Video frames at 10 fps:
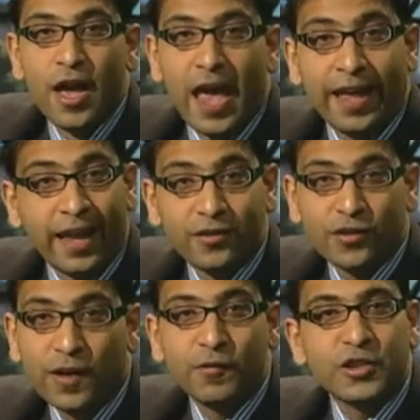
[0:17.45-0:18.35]
and has
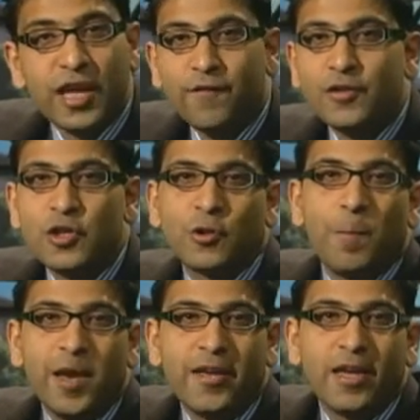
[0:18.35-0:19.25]
served the San Francisco
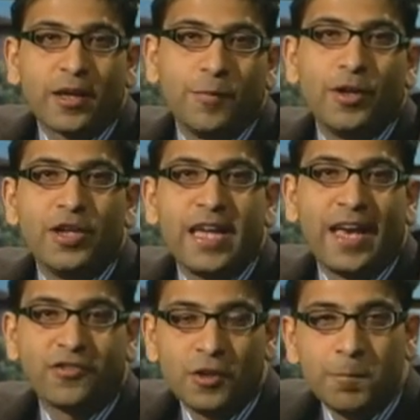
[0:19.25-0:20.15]
Bay Area community
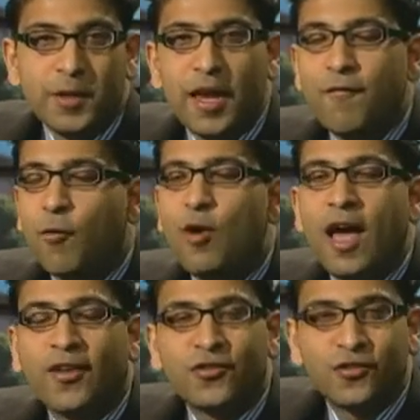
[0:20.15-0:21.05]
as CPA for
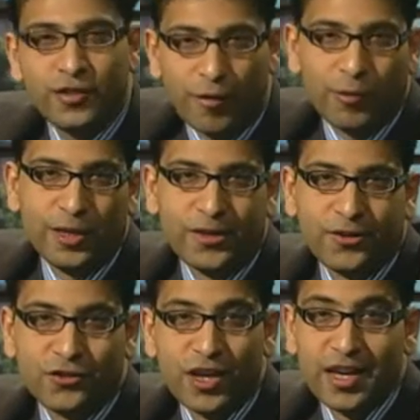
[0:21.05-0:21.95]
last several
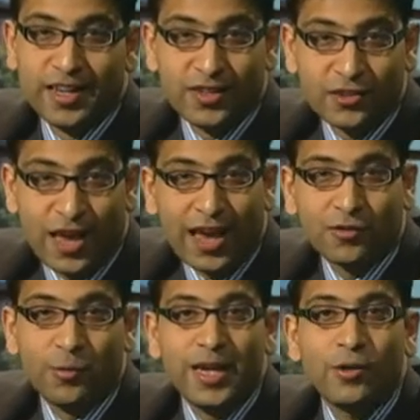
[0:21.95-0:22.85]
years. His
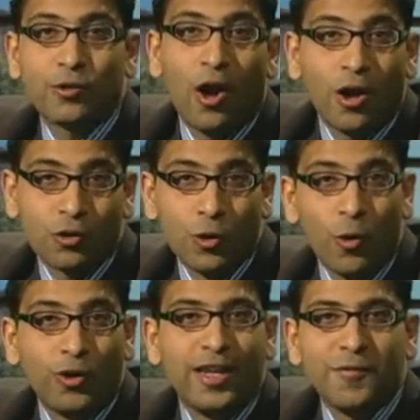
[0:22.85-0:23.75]
tax radio talk show
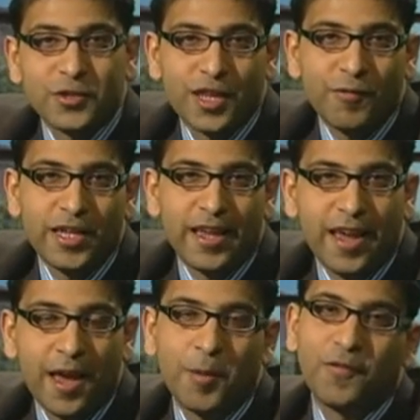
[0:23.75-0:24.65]
on 1170
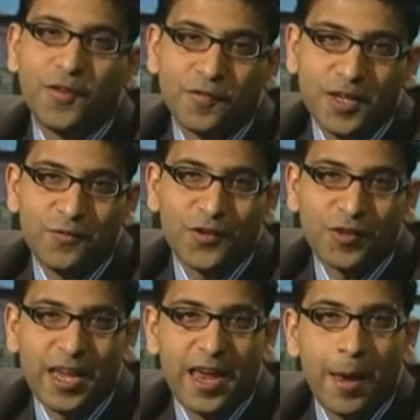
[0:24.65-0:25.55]
AM and
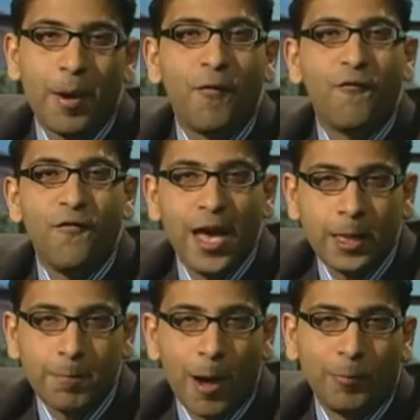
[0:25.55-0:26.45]
1550 AM are
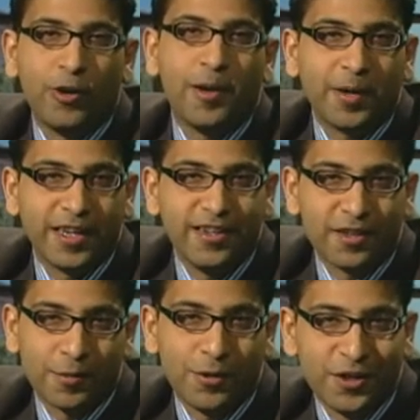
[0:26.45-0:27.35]
very popular among Indian
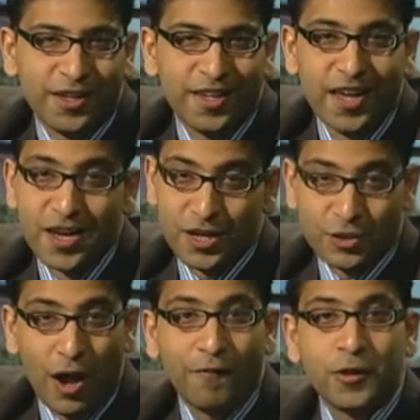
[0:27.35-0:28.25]
community.
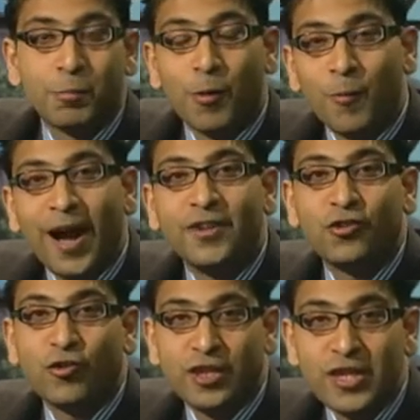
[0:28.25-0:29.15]
His office provides
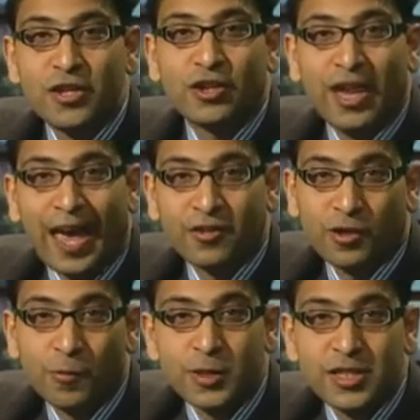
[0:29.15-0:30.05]
strategic tax
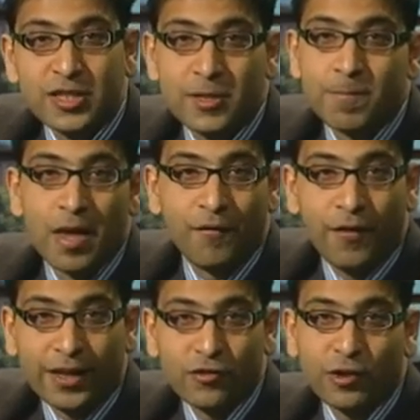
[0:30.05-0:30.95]
services,
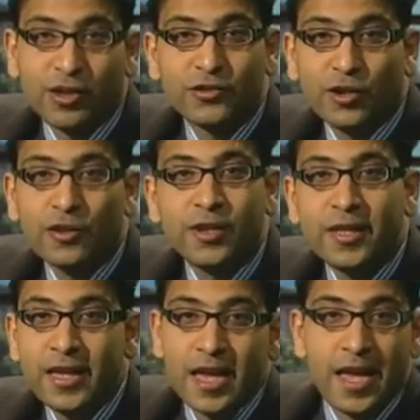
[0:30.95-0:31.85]
financial
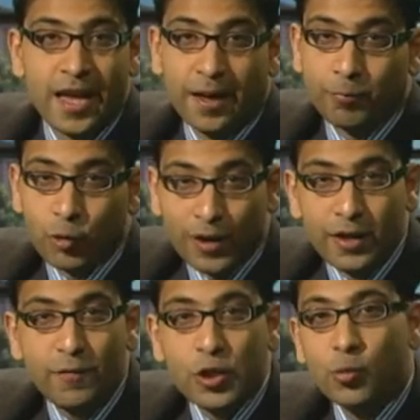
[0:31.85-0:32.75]
consulting to
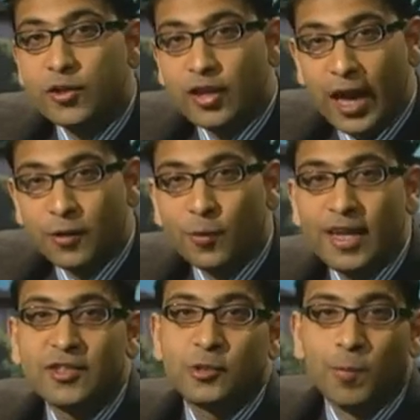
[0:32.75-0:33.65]
individuals as well
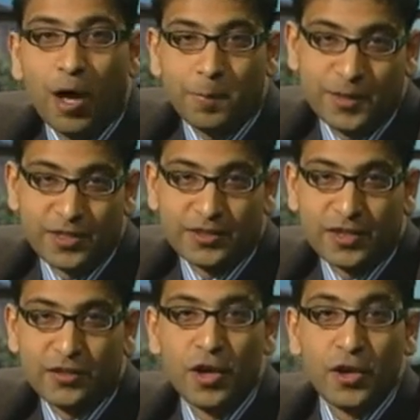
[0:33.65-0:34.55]
as small
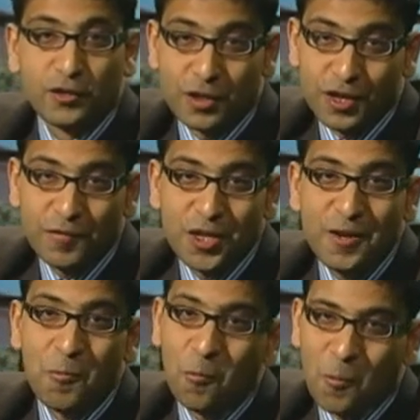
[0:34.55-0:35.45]
businesses. Sanjeev ji,
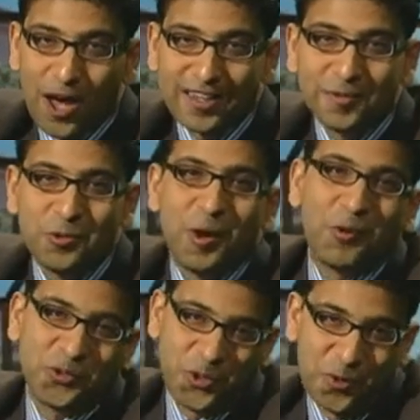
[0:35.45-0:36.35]
welcome to our
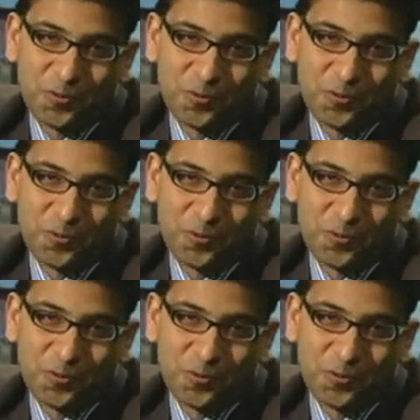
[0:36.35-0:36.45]
show.